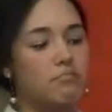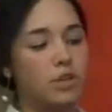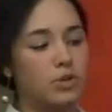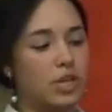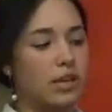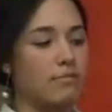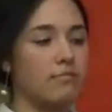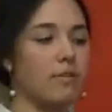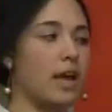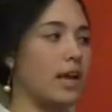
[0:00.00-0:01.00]
using,
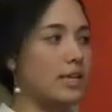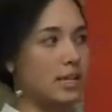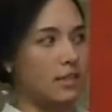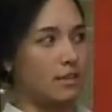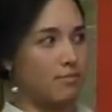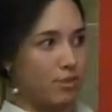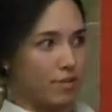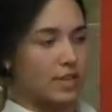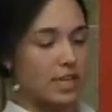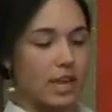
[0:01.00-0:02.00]
I guess in the
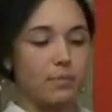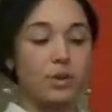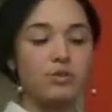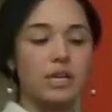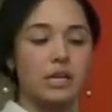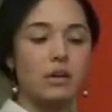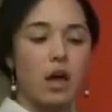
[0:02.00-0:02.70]
previous example, using